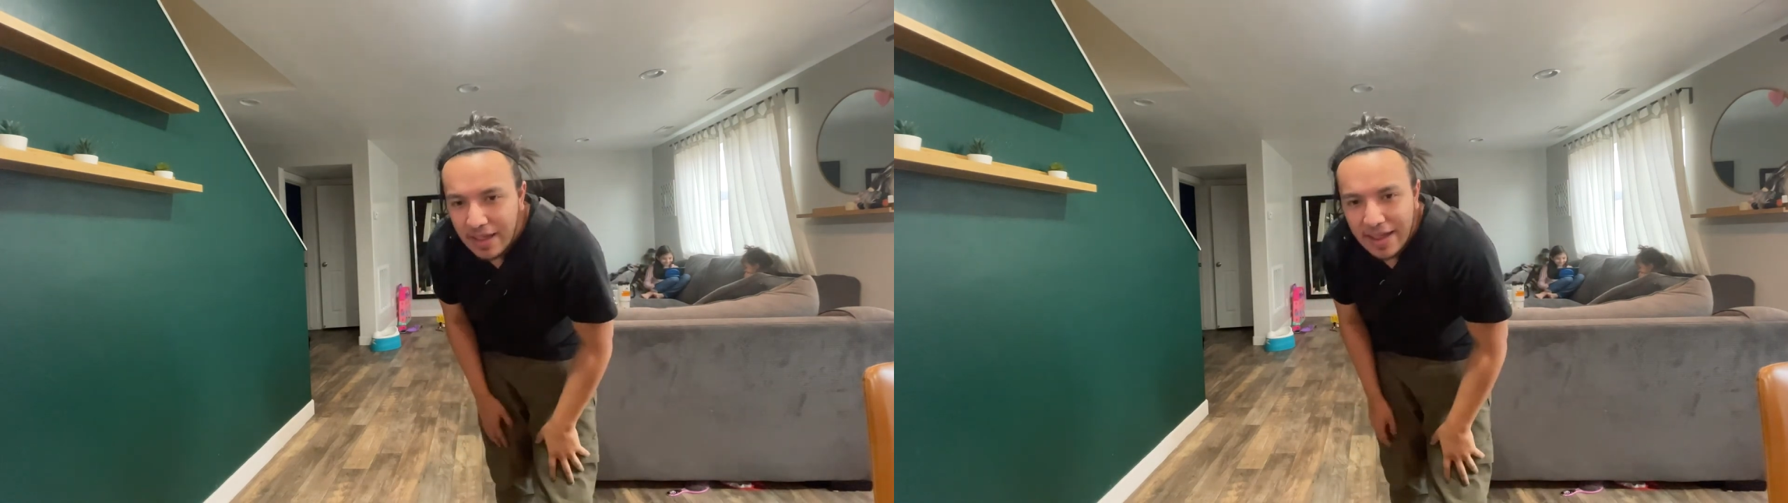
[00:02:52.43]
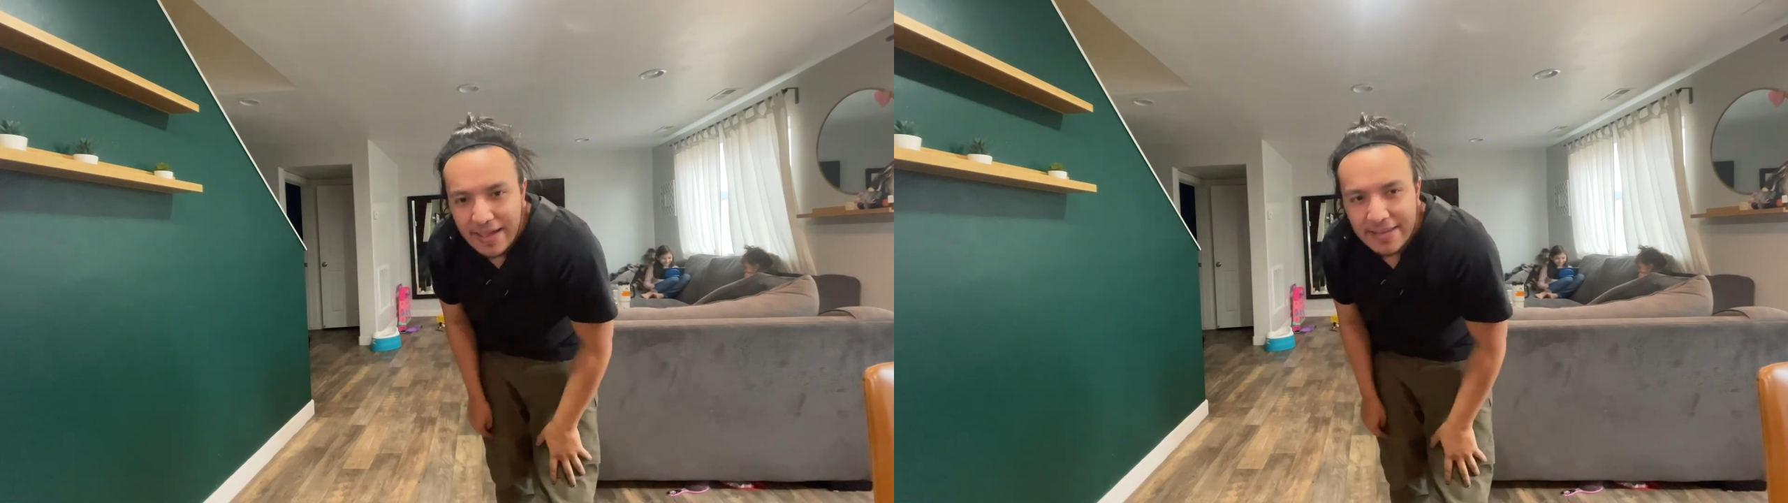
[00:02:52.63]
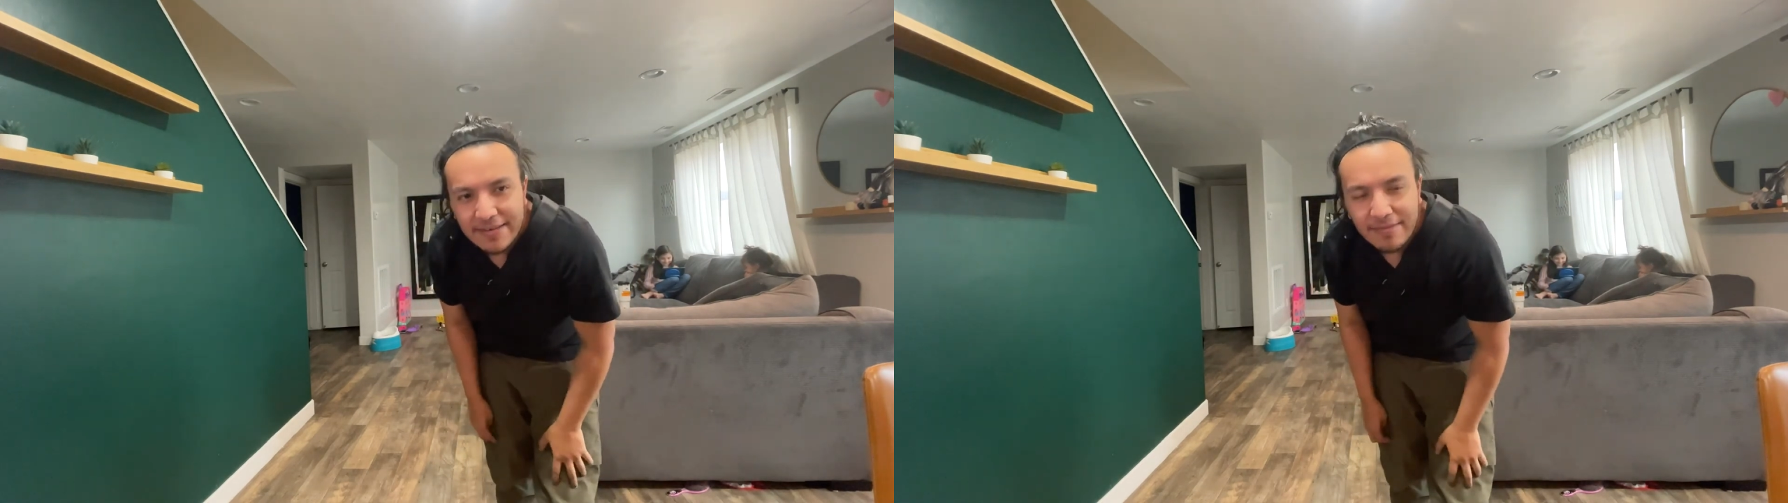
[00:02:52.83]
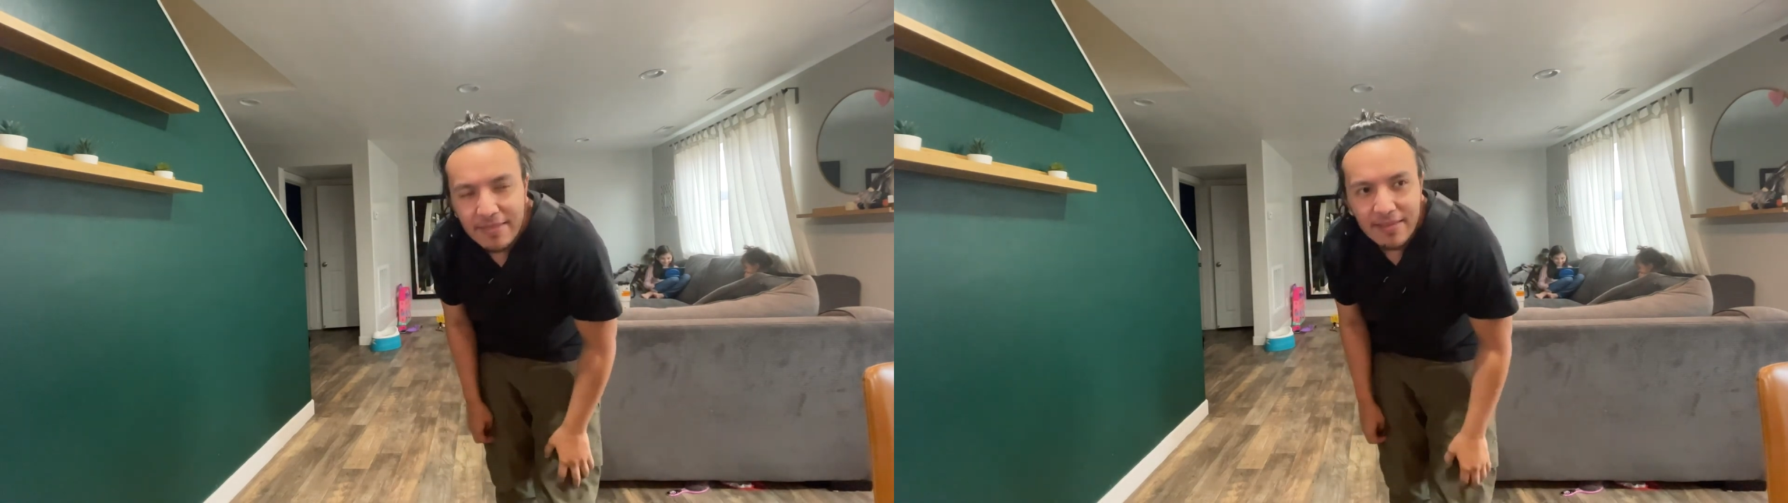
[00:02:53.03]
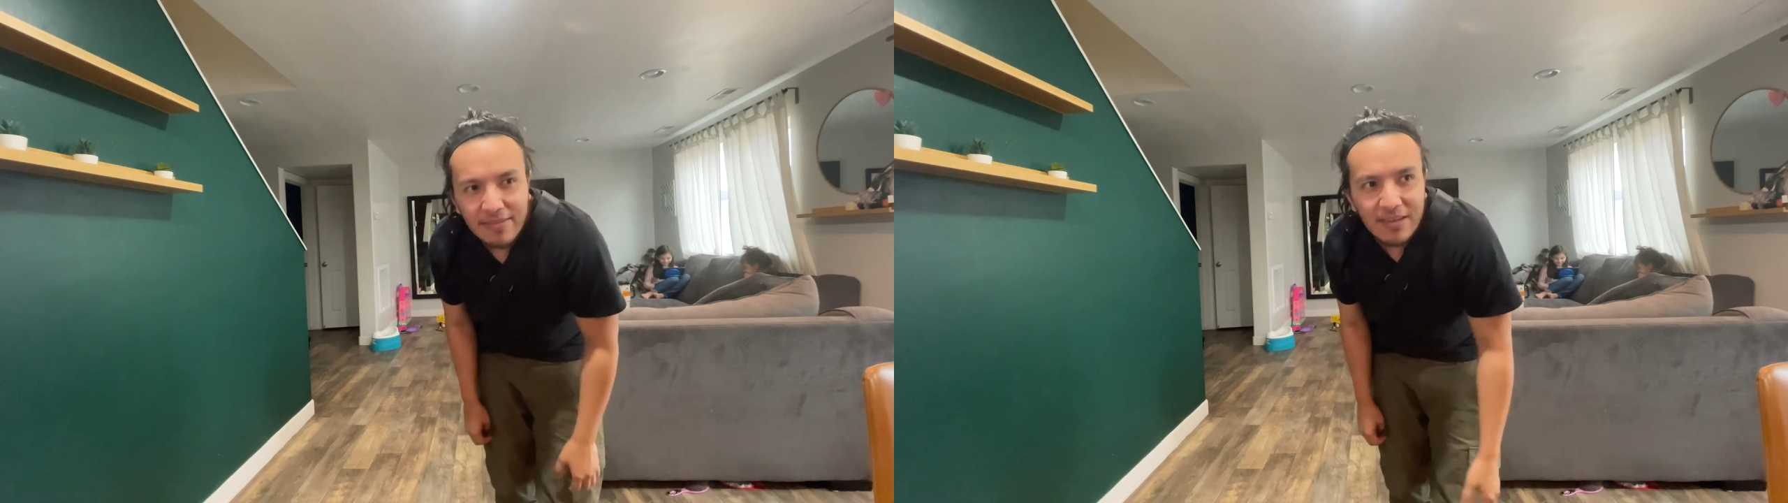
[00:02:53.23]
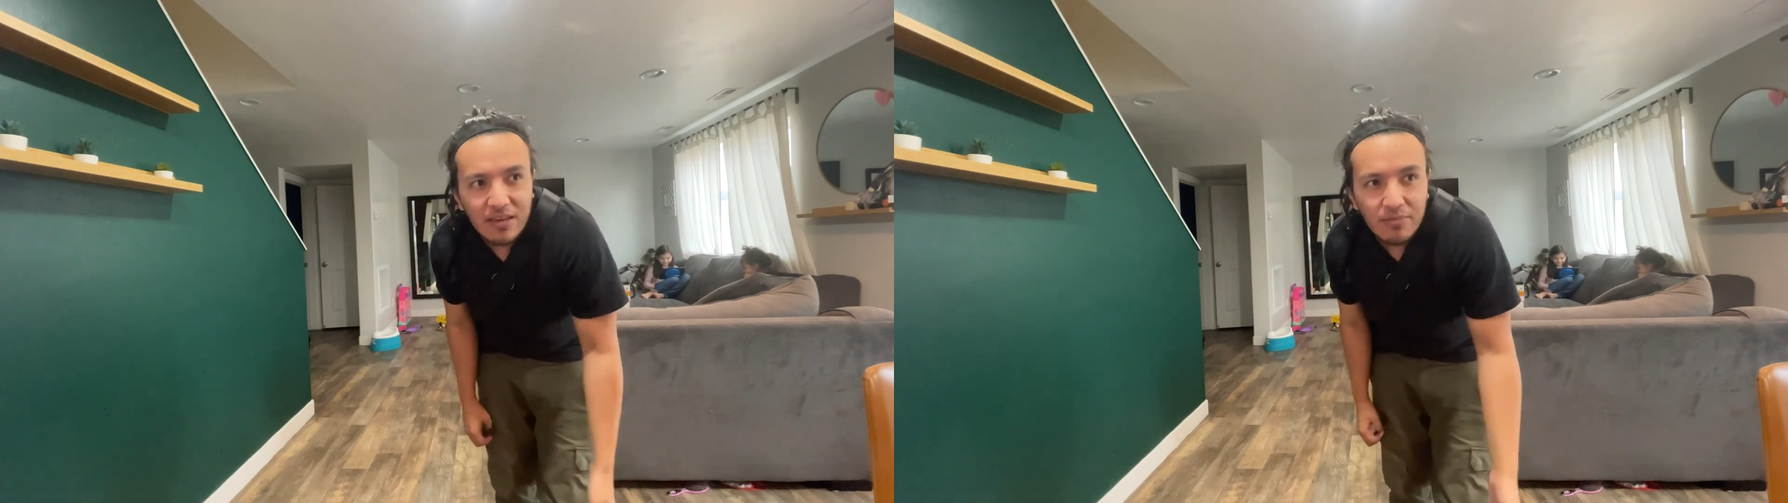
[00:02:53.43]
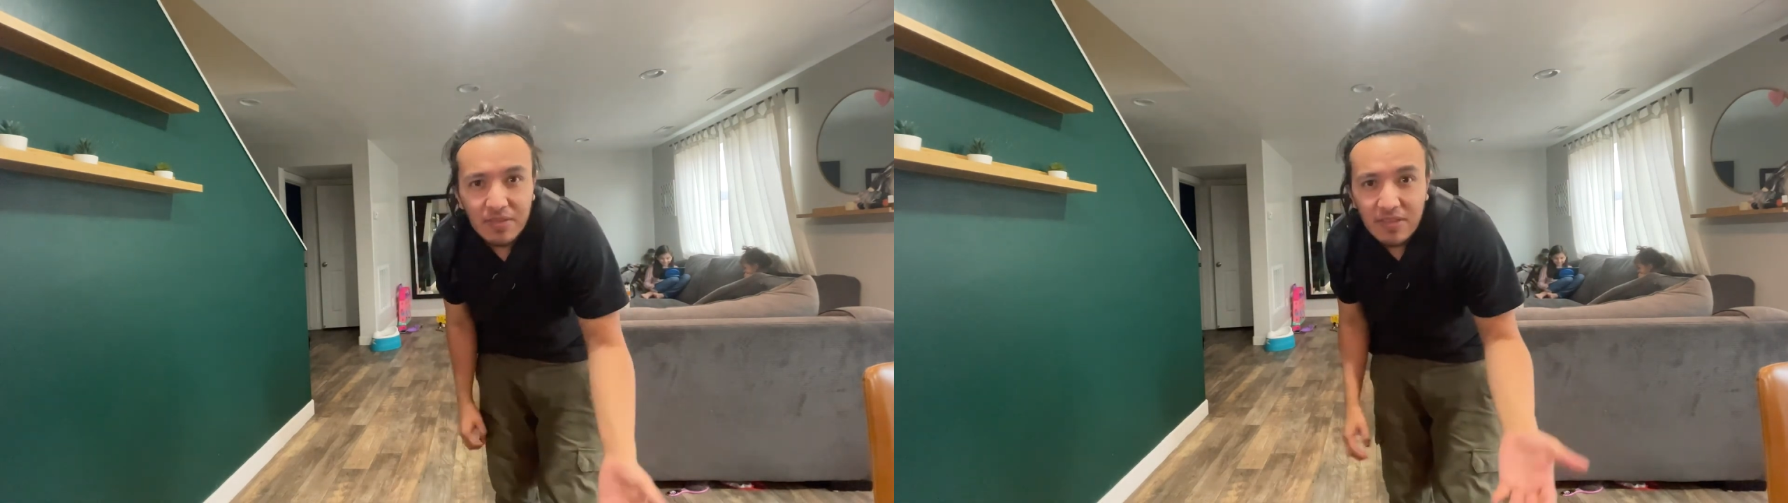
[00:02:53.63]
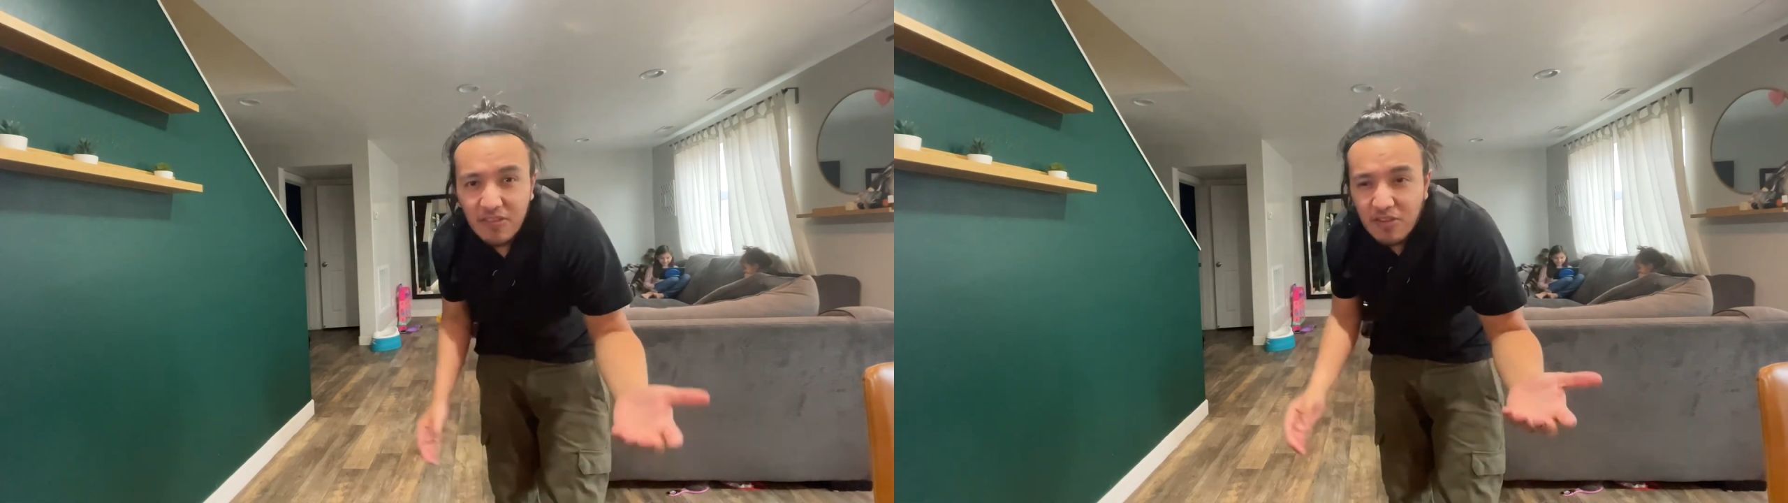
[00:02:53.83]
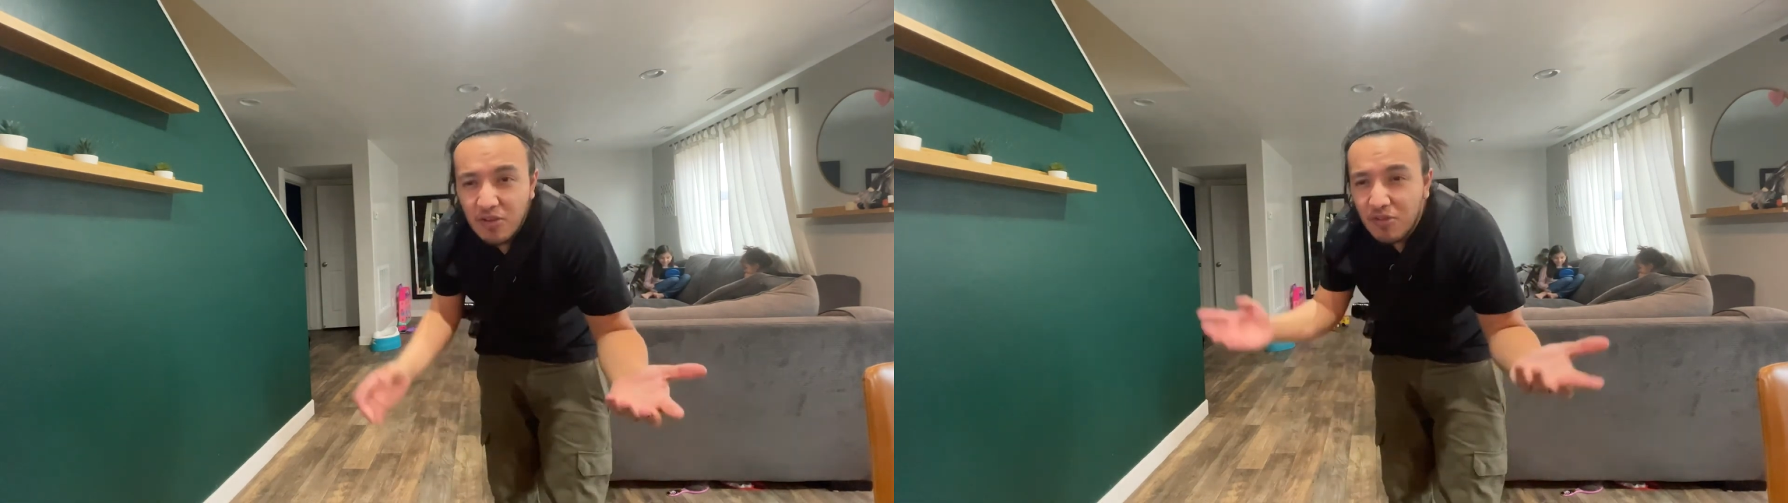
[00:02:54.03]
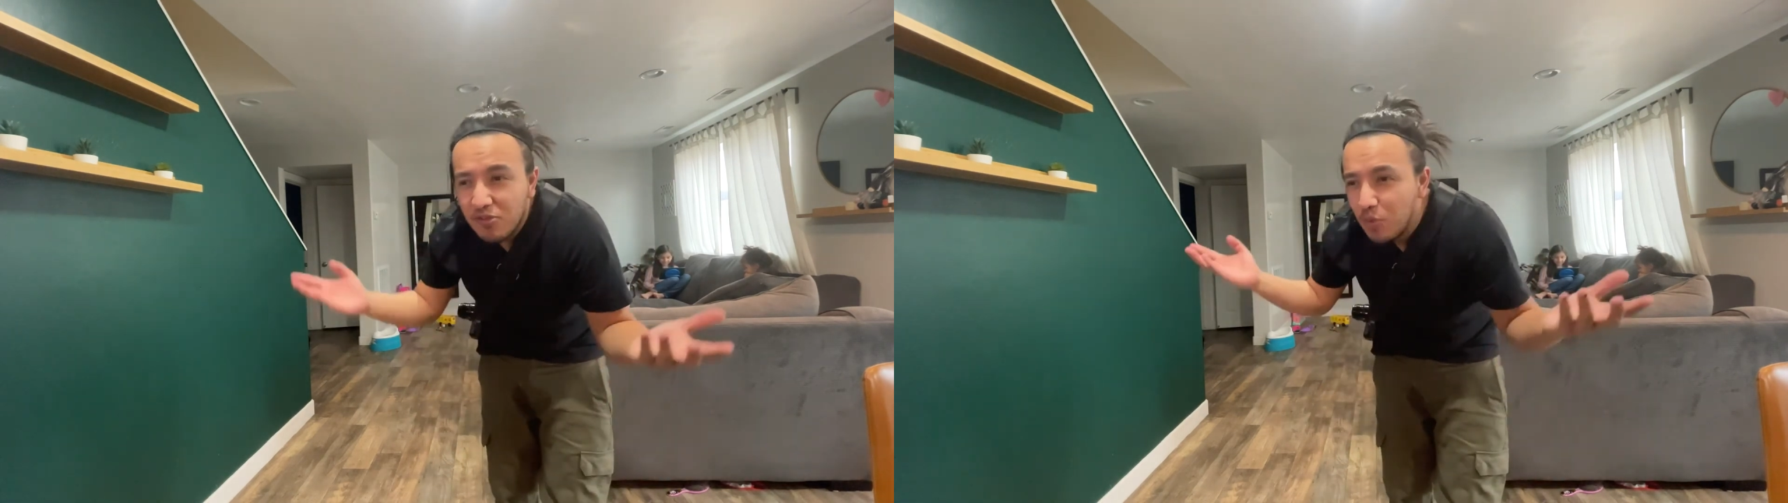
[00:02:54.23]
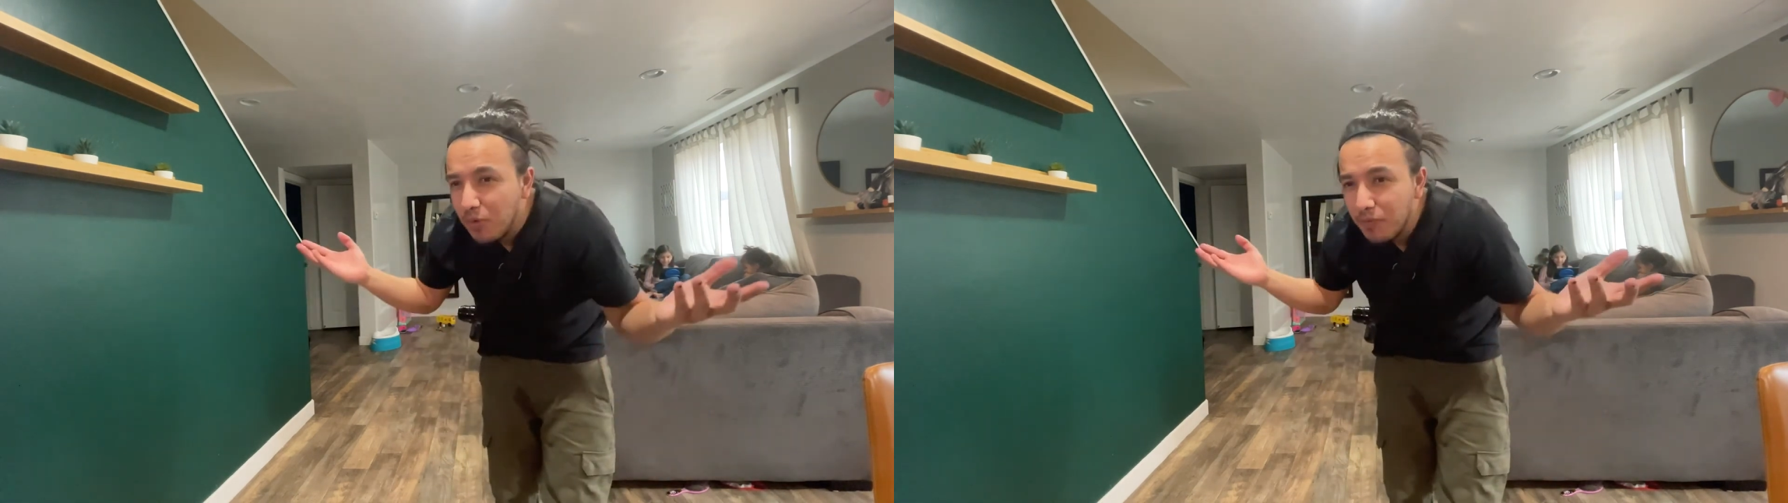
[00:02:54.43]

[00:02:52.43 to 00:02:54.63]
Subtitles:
And that's going to be this year's school